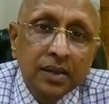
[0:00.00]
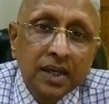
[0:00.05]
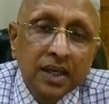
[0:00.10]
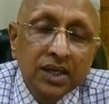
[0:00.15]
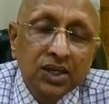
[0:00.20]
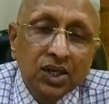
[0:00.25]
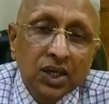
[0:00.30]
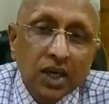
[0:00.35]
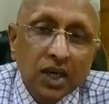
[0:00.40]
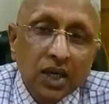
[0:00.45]

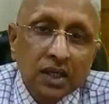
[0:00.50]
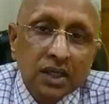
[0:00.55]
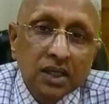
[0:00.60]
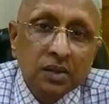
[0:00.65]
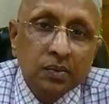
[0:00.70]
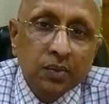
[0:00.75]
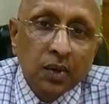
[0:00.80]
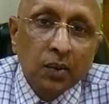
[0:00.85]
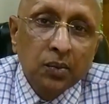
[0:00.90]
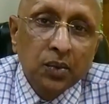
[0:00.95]

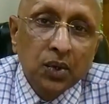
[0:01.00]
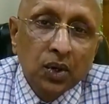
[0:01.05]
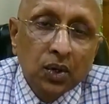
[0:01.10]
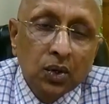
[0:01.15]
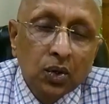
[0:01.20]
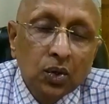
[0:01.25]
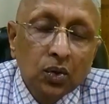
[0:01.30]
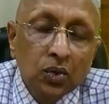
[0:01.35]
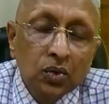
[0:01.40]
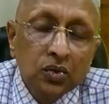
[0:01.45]
discharges from your
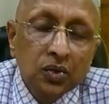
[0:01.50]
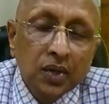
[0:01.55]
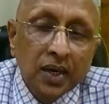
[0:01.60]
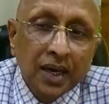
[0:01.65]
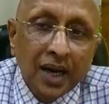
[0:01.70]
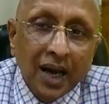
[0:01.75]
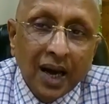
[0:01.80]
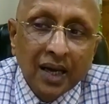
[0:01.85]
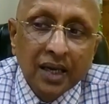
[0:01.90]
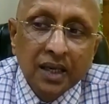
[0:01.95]
nose
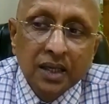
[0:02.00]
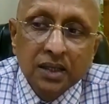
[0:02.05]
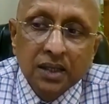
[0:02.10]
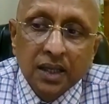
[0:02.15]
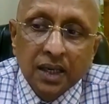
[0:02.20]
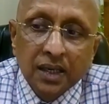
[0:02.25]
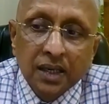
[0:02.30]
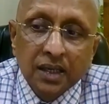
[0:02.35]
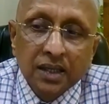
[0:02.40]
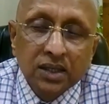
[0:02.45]
and eyes
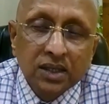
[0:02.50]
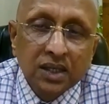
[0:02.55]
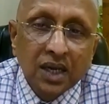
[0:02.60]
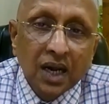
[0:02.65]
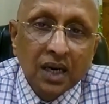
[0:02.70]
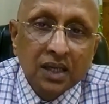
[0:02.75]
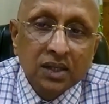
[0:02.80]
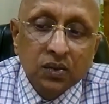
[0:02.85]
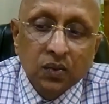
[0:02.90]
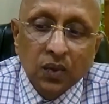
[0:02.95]
and it
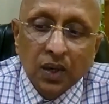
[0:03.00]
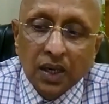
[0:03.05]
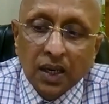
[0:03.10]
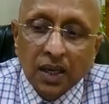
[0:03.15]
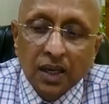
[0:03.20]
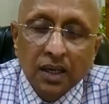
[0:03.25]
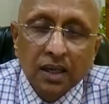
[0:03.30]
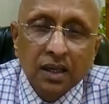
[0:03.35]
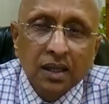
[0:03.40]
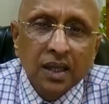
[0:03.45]
starts
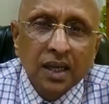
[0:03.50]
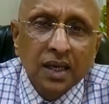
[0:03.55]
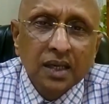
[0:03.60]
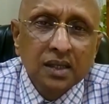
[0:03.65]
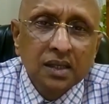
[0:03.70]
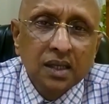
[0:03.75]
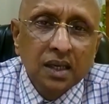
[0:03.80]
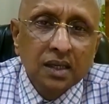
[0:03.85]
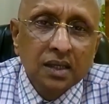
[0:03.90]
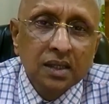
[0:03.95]
working.
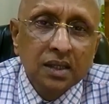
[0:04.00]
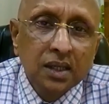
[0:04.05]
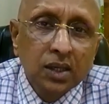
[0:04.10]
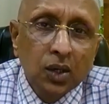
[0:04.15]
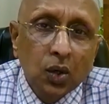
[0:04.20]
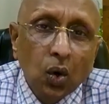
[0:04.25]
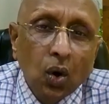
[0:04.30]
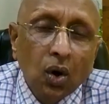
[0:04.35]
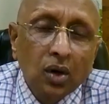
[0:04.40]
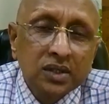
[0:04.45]
That is in
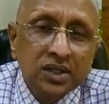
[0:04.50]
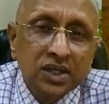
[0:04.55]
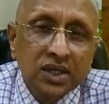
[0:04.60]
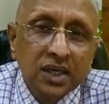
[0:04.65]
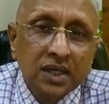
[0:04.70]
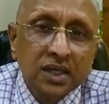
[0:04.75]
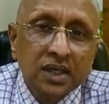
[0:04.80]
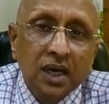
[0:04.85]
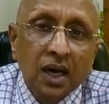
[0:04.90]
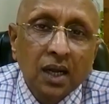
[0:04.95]
raw
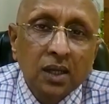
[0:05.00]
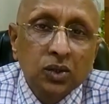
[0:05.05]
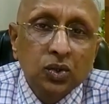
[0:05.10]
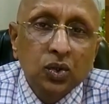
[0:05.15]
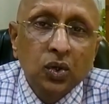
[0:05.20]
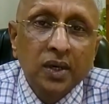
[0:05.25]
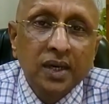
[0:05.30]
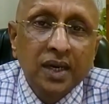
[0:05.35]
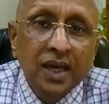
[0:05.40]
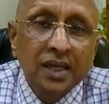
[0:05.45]
state
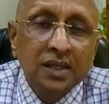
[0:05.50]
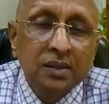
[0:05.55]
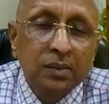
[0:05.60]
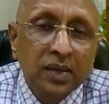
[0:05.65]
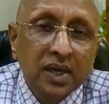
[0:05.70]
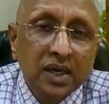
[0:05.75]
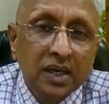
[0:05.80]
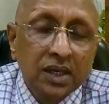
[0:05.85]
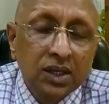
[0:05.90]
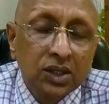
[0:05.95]
also it has
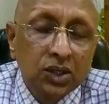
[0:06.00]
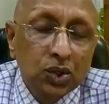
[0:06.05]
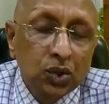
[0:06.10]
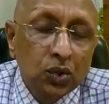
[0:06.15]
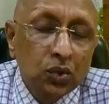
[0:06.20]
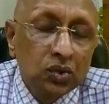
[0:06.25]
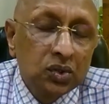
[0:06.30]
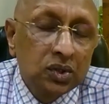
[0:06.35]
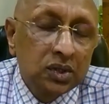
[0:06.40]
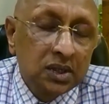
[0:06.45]
made, it
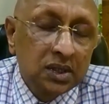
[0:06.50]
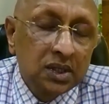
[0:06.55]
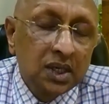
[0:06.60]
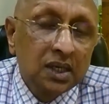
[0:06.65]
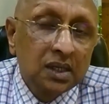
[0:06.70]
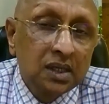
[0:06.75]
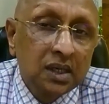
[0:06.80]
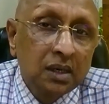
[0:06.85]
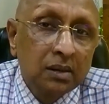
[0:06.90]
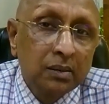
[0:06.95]
shows
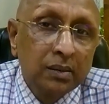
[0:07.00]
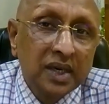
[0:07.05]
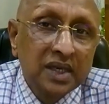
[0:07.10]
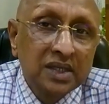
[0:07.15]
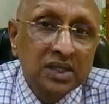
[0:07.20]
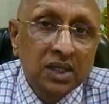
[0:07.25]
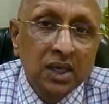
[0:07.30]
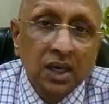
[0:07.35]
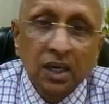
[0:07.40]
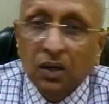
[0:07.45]
certain
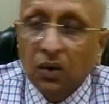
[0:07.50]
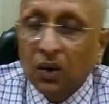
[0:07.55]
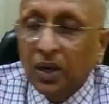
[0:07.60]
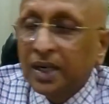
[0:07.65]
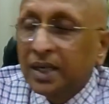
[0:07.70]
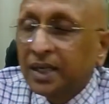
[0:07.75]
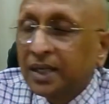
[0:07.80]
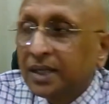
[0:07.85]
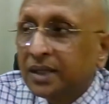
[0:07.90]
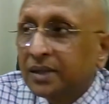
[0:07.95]
medicinal
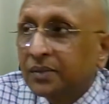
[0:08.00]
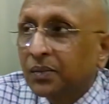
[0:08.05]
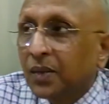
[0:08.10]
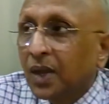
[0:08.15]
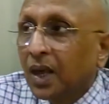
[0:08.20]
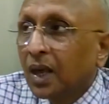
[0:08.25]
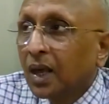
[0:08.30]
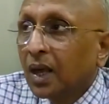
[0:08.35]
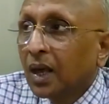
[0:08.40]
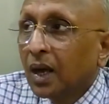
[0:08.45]
quality.
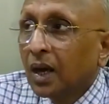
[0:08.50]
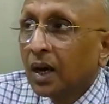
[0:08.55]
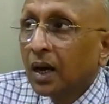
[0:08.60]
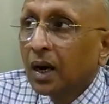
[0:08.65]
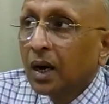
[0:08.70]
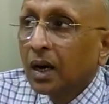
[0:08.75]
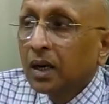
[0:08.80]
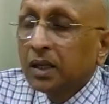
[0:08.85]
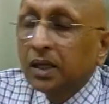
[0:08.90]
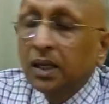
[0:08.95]

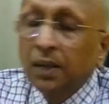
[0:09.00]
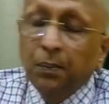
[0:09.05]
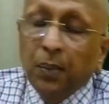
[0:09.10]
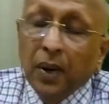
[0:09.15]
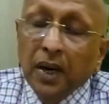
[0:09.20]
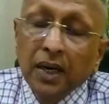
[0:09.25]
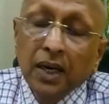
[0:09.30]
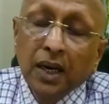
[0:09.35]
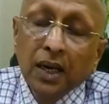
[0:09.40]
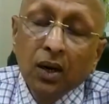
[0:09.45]

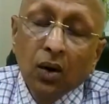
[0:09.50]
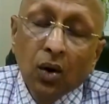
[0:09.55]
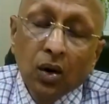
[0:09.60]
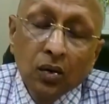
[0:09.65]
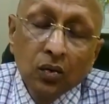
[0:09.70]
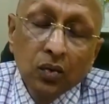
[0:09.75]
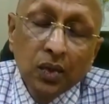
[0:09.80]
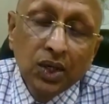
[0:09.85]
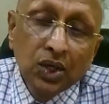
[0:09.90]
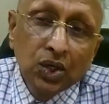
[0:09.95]
Depending
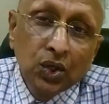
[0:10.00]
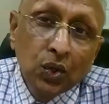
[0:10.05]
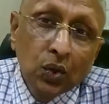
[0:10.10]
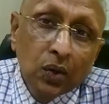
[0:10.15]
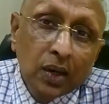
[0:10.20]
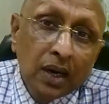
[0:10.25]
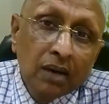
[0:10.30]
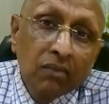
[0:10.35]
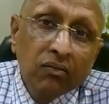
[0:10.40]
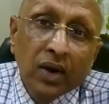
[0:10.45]
on which you
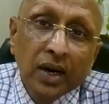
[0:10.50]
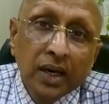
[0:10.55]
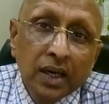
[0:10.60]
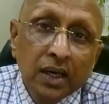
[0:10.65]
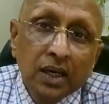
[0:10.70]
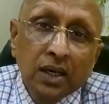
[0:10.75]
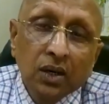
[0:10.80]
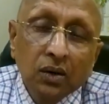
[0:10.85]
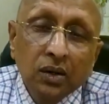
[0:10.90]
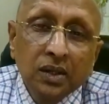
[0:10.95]
can find
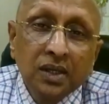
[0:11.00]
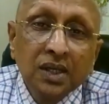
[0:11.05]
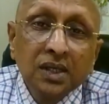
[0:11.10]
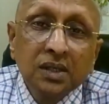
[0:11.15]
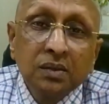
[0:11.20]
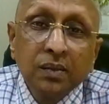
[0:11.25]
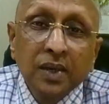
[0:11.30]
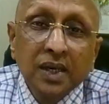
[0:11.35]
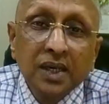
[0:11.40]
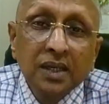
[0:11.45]
it out,
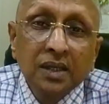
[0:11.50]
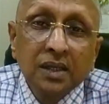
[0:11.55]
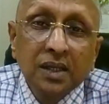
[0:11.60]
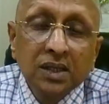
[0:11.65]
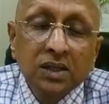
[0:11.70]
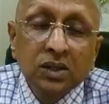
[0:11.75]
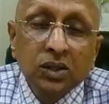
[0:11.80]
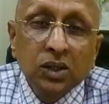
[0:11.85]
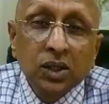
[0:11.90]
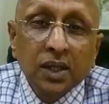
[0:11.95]
this
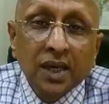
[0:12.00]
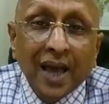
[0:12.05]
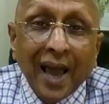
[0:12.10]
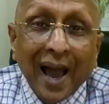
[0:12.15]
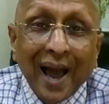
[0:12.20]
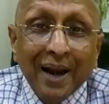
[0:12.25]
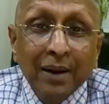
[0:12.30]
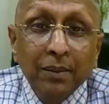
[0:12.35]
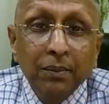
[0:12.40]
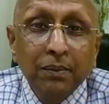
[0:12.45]

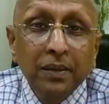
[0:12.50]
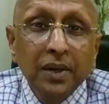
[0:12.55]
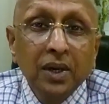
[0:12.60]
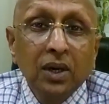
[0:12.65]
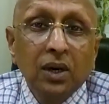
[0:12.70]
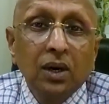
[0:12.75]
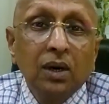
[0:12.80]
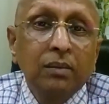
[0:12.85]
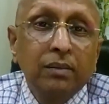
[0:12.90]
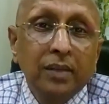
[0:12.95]
can
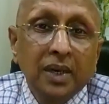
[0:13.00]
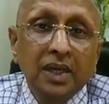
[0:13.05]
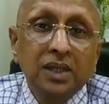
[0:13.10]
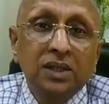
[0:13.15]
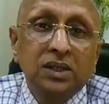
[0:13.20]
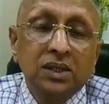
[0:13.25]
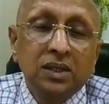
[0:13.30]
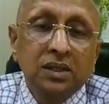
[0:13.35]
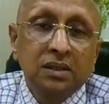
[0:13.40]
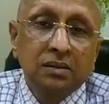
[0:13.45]
be a
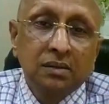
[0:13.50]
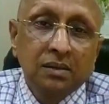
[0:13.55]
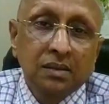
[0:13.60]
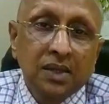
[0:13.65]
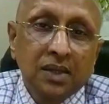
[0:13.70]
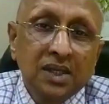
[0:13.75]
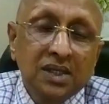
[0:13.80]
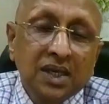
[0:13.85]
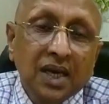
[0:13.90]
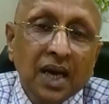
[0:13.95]
medicine.
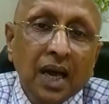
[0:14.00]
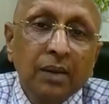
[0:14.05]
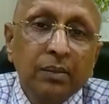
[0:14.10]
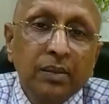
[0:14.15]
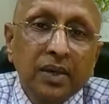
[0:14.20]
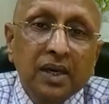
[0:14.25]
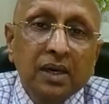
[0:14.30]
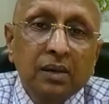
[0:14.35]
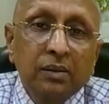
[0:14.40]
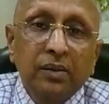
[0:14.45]
This can
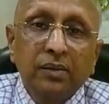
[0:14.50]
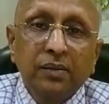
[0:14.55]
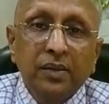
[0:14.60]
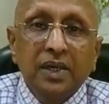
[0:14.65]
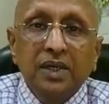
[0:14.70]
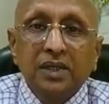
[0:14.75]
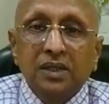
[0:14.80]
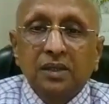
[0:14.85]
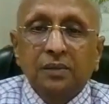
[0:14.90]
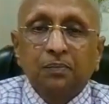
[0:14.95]
become a
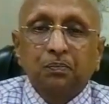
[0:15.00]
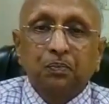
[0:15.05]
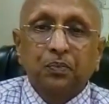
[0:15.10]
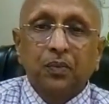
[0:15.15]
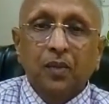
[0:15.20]
medicine.